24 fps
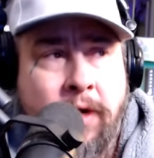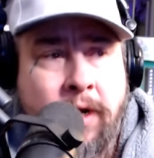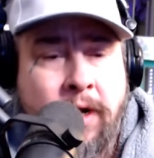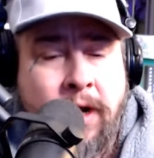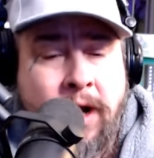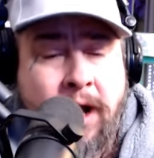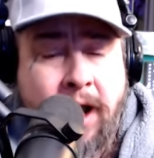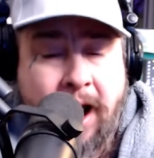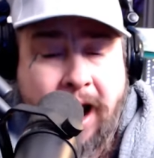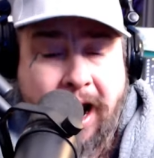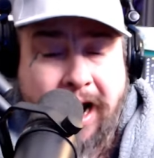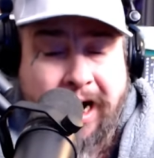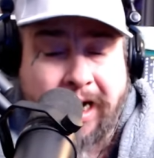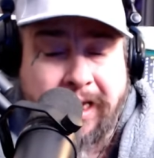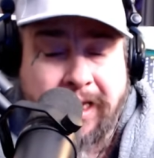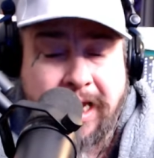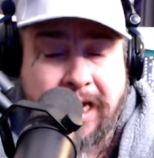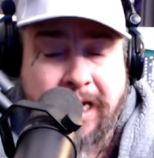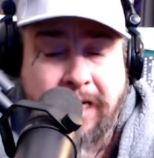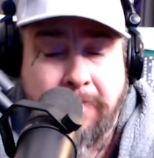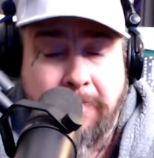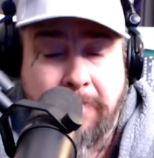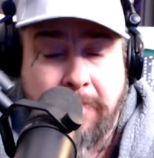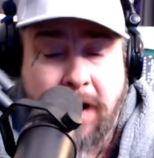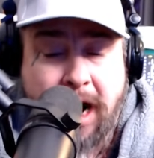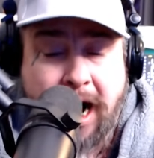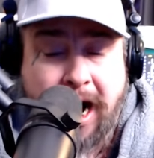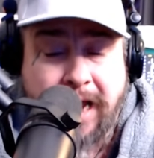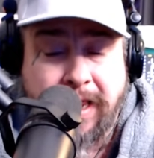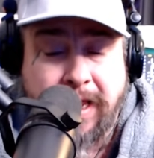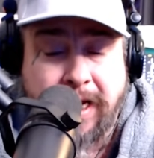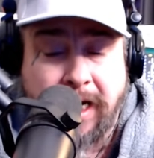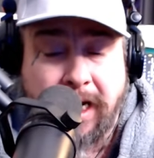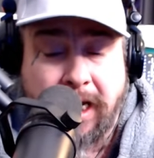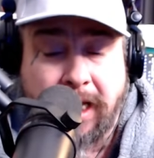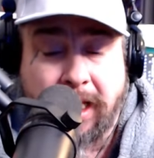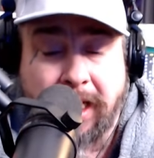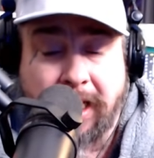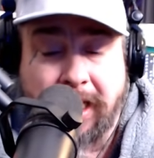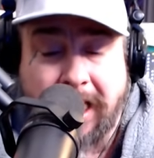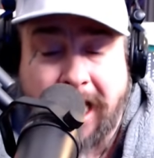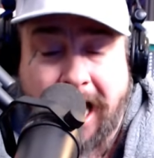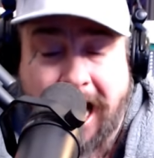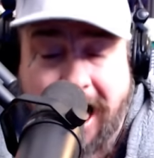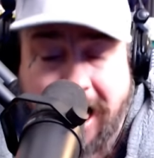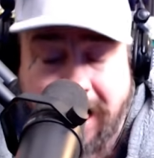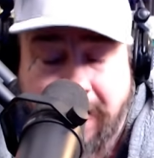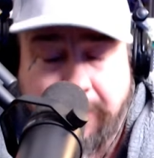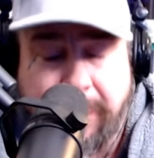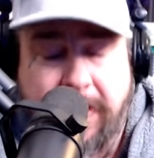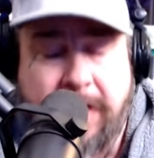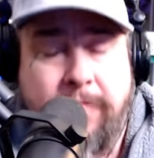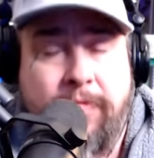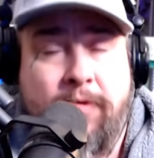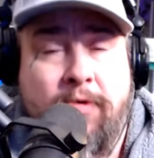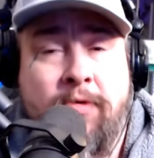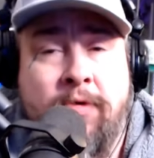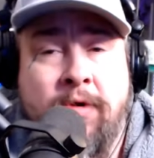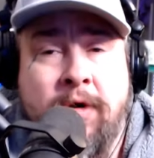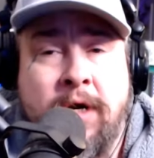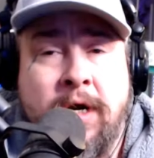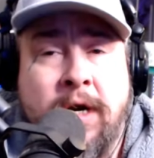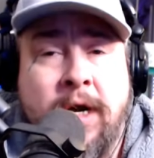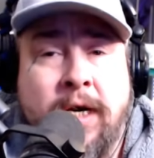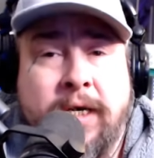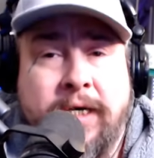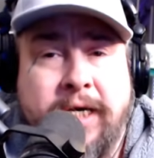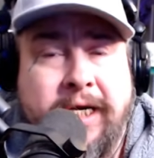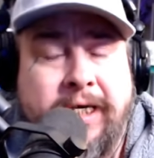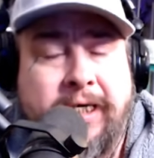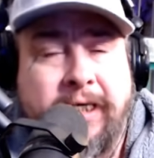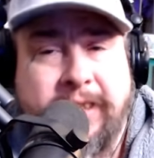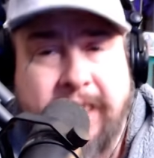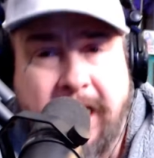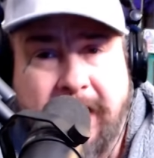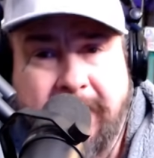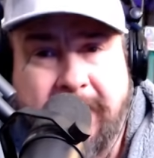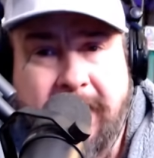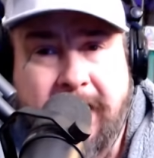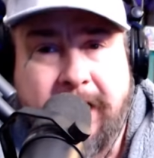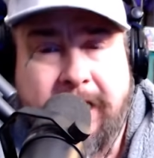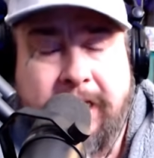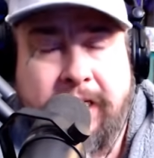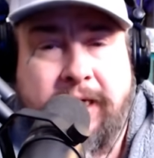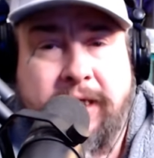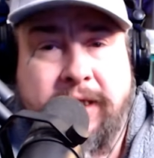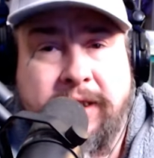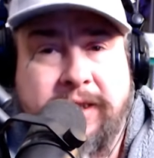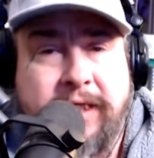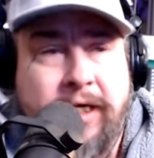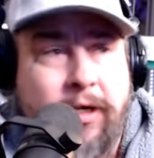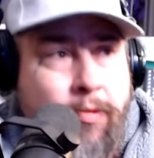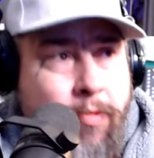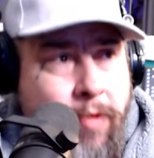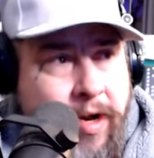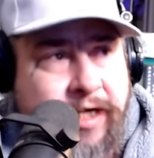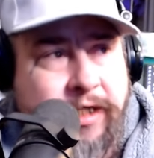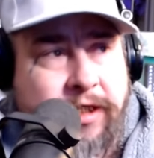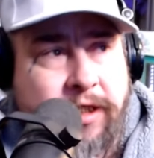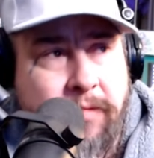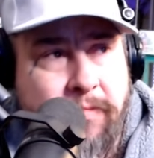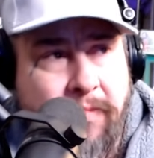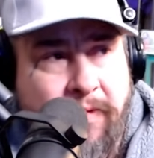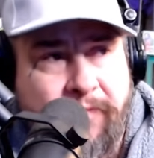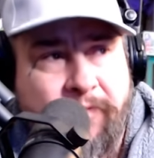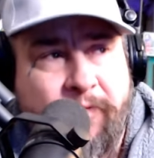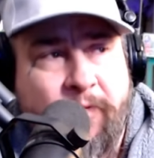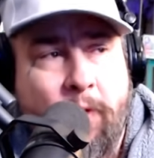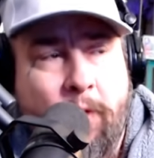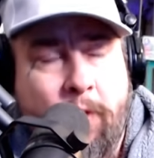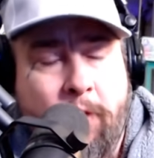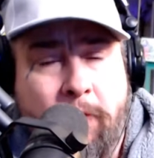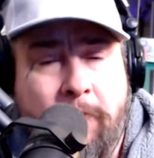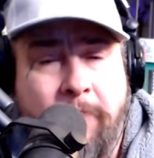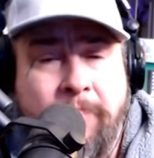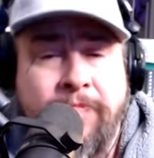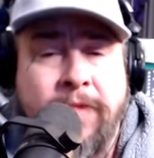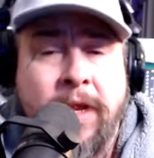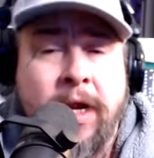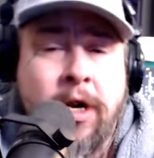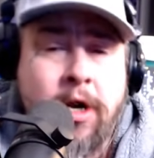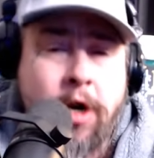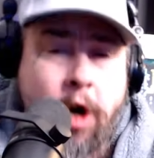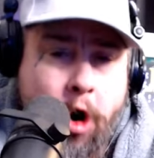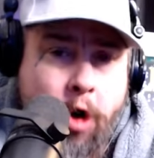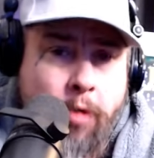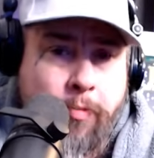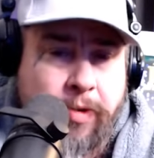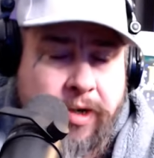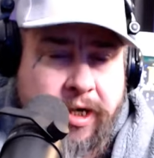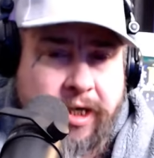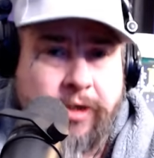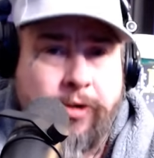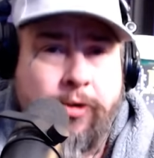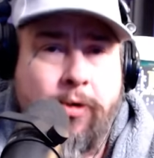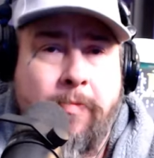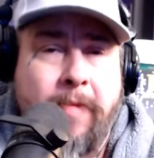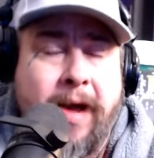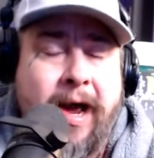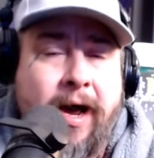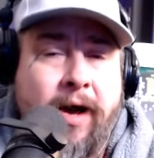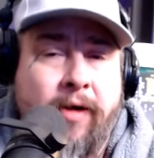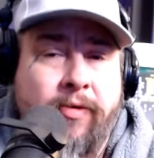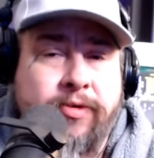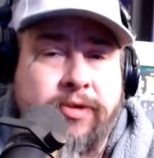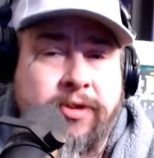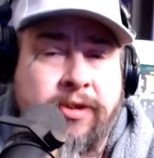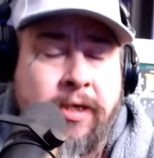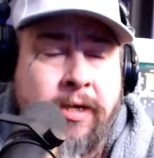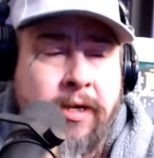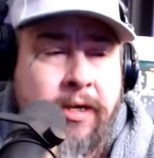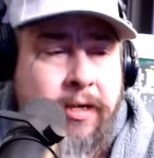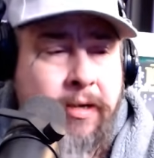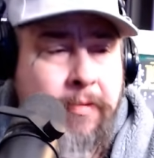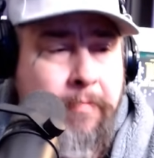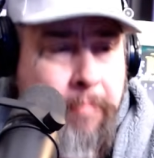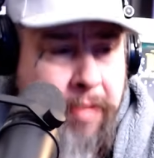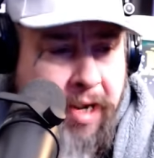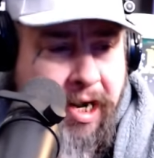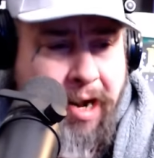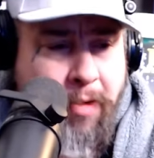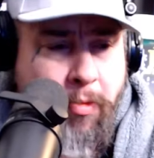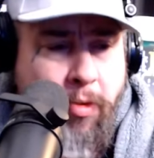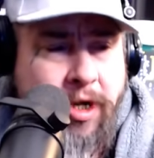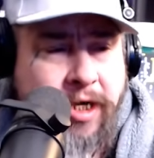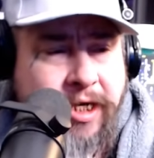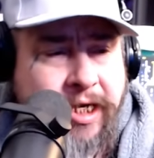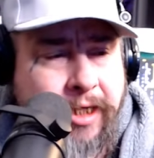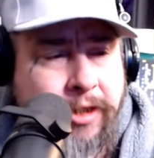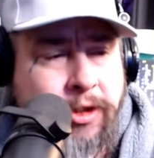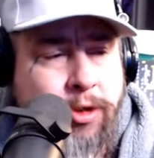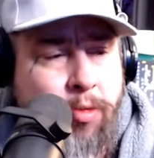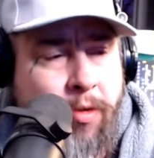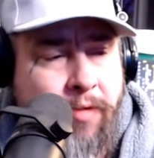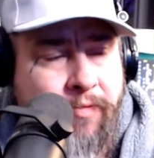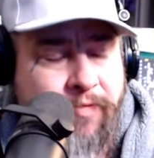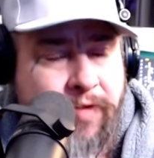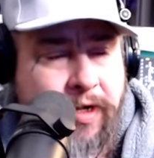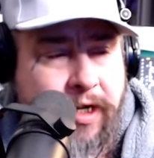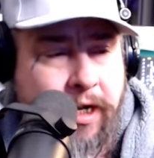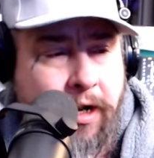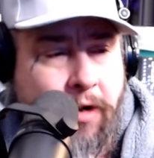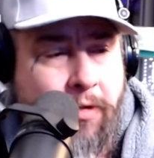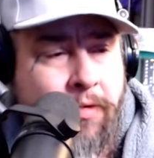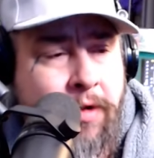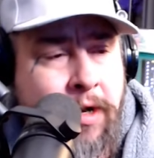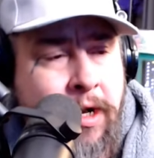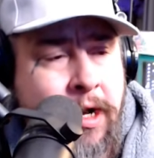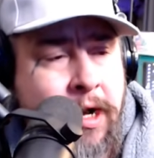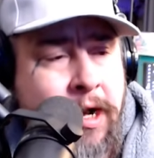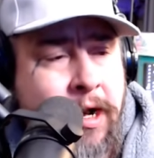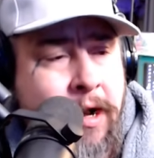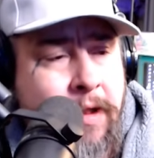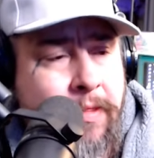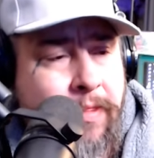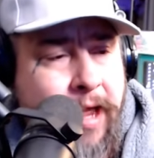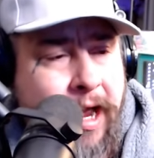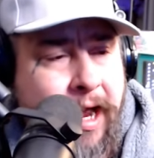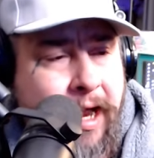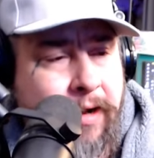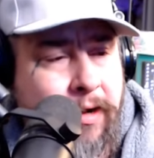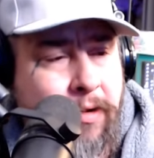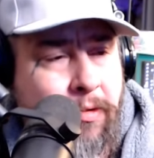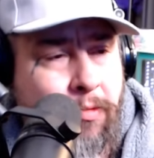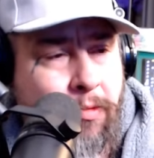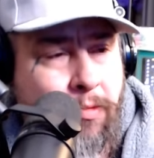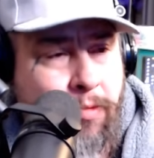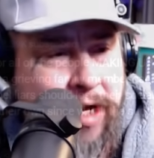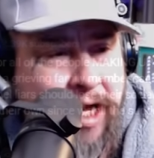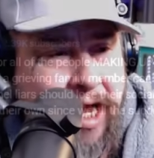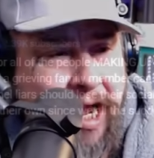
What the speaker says: And I think a lot of people need to take that into consideration before opening their mouths. But I want to get to a video that we had